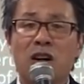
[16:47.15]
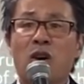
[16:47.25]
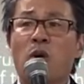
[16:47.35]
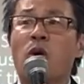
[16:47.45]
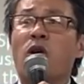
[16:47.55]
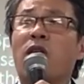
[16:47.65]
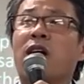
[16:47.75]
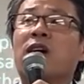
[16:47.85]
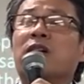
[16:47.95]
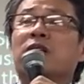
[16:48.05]
Or
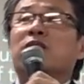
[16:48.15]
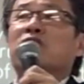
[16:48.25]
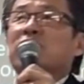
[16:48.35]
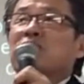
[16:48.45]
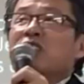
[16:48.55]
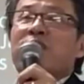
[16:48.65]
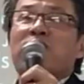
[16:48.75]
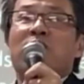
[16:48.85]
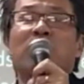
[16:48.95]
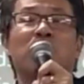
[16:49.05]
Jesus
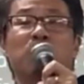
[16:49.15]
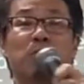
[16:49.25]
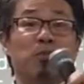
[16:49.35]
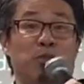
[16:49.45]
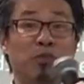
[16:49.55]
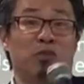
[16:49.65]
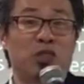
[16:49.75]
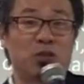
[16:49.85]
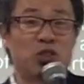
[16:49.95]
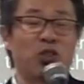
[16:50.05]
never
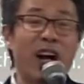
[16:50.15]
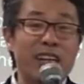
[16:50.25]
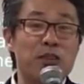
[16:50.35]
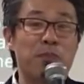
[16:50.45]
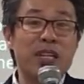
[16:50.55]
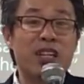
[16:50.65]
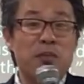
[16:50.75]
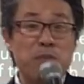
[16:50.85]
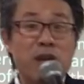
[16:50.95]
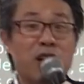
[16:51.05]
trying to be a
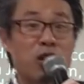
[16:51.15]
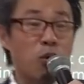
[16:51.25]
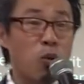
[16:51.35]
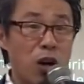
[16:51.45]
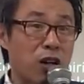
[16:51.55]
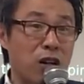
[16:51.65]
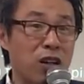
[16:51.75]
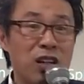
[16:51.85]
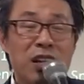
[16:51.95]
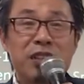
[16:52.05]
miracle
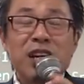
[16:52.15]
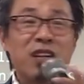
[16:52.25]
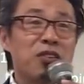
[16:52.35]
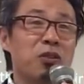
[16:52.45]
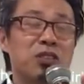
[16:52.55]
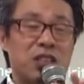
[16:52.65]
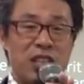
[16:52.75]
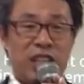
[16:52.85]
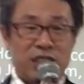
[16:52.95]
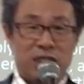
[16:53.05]
worker. None of those
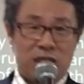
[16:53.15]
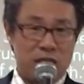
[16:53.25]
things.